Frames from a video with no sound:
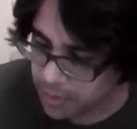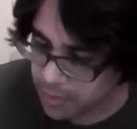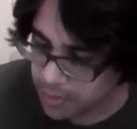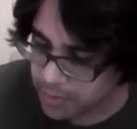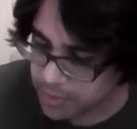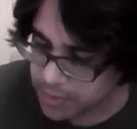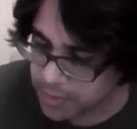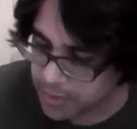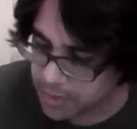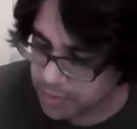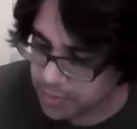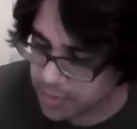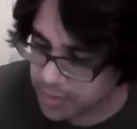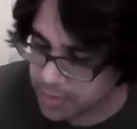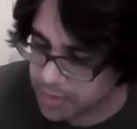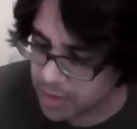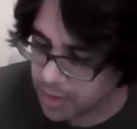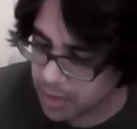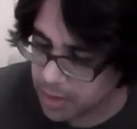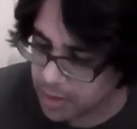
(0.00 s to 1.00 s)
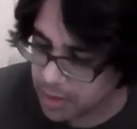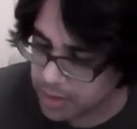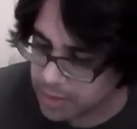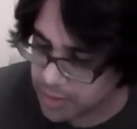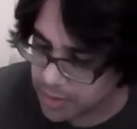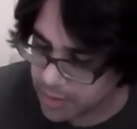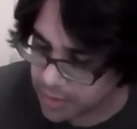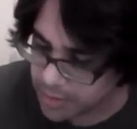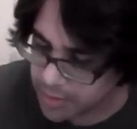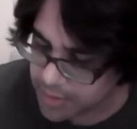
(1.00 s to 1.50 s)
sigma stars
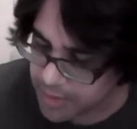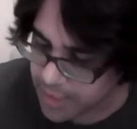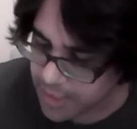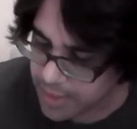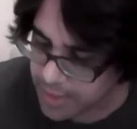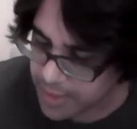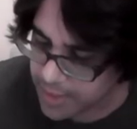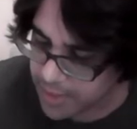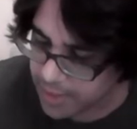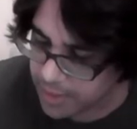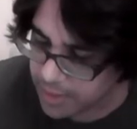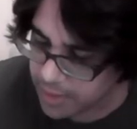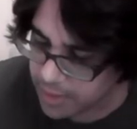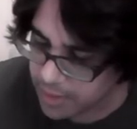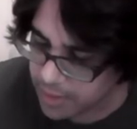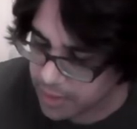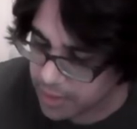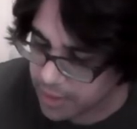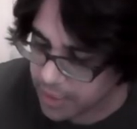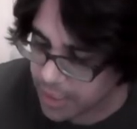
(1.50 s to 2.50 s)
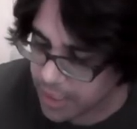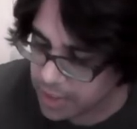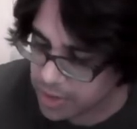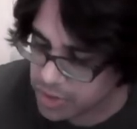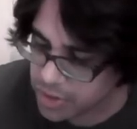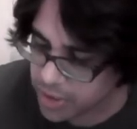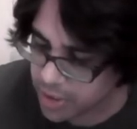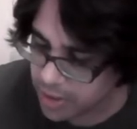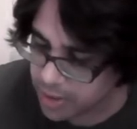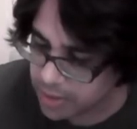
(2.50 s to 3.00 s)
sending k
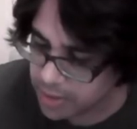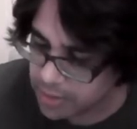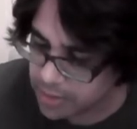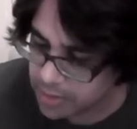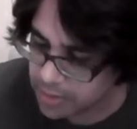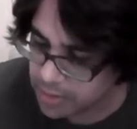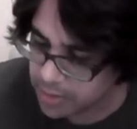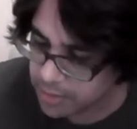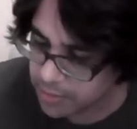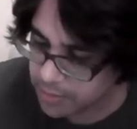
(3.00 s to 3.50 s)
chains